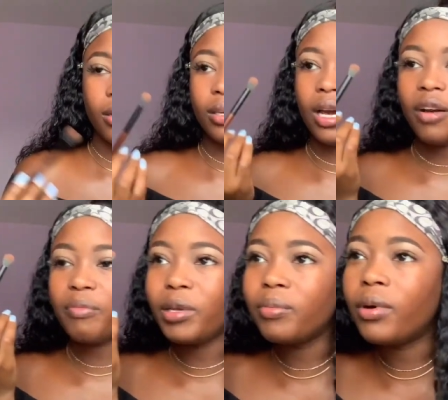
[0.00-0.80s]
You have
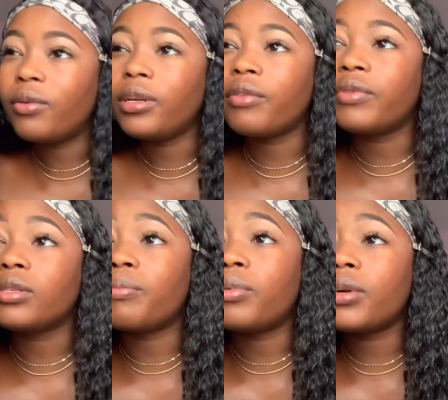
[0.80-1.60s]
people out there for
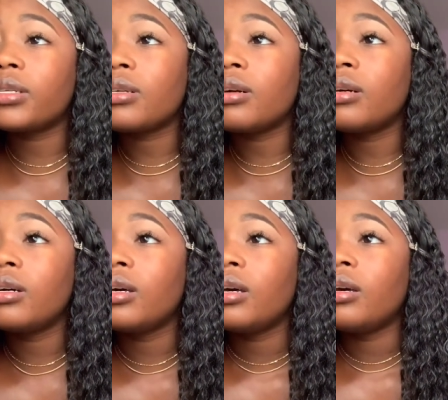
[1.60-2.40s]
support you.
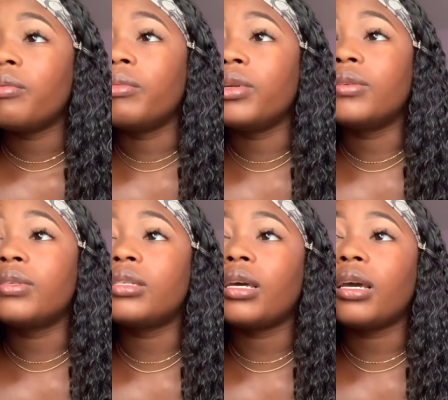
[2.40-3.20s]
I know
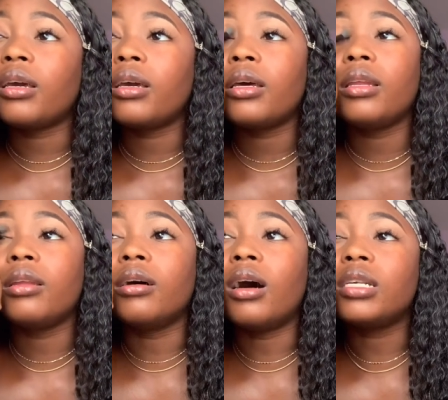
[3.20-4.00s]
say
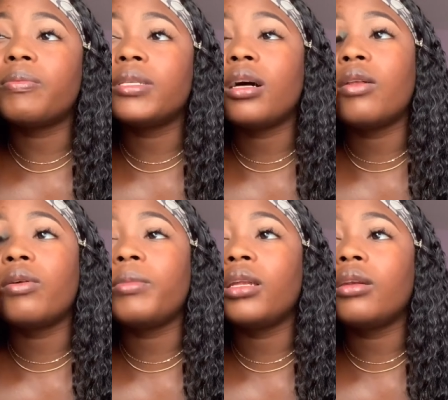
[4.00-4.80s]
the hospital where
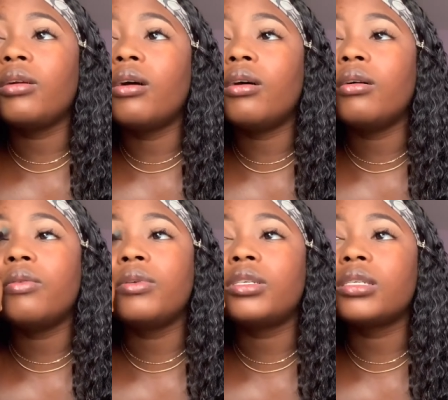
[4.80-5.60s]
me did go,
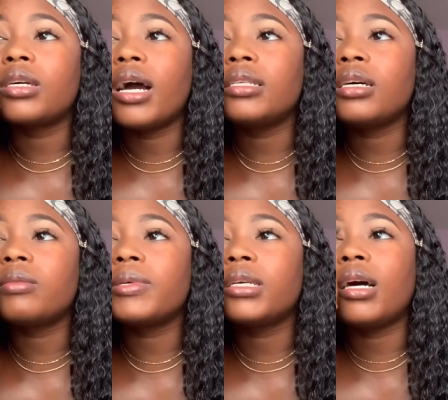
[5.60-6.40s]
which is Guy's
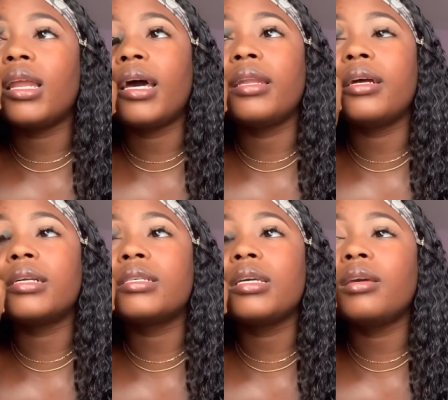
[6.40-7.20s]
Hospital, like their
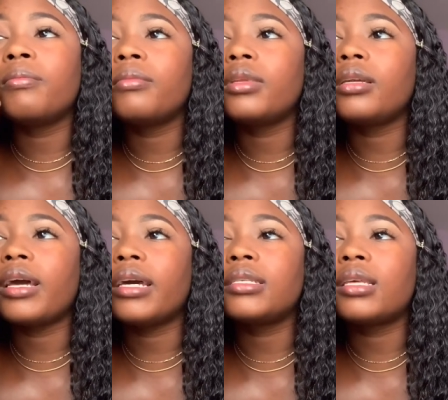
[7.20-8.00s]
team did
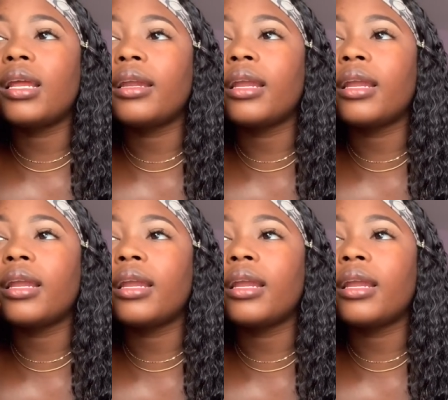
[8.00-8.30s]
excellent.